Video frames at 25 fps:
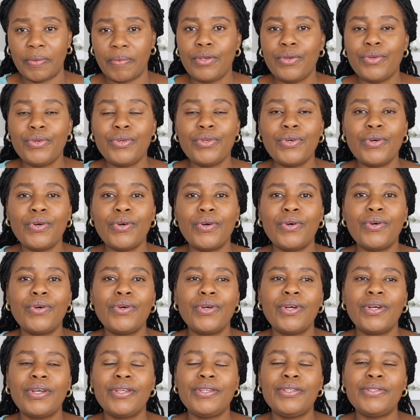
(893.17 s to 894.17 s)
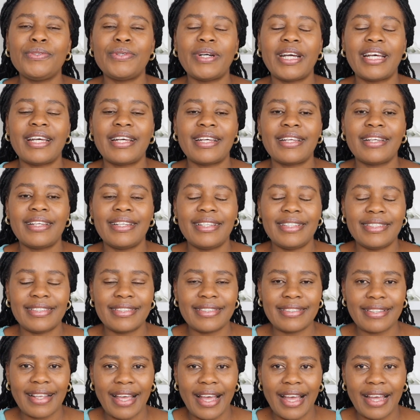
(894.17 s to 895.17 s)
You know you are a
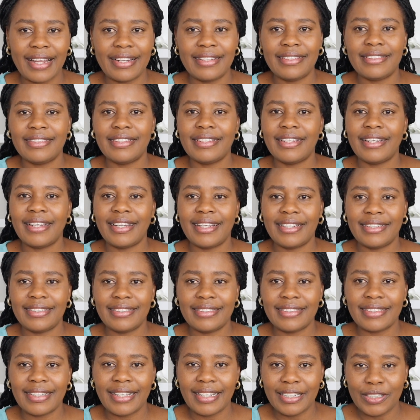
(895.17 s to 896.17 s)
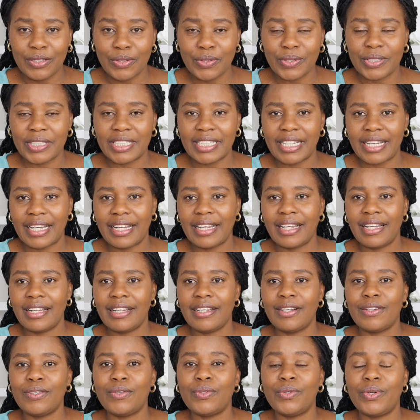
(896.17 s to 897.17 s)
son and a daughter,
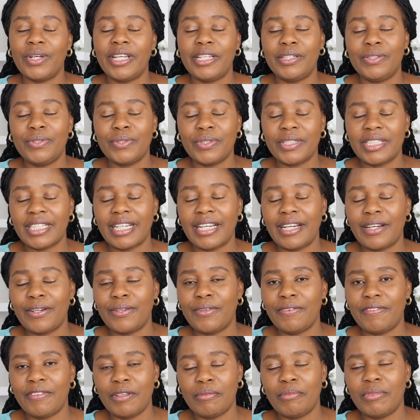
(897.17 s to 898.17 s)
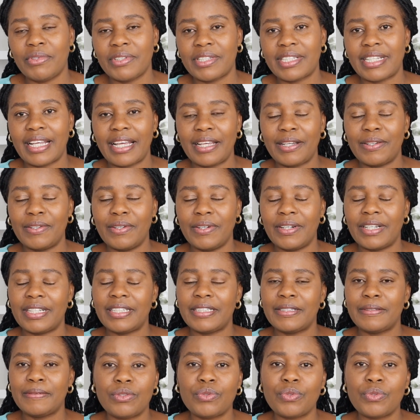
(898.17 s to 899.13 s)
or a daughter of the Most High God.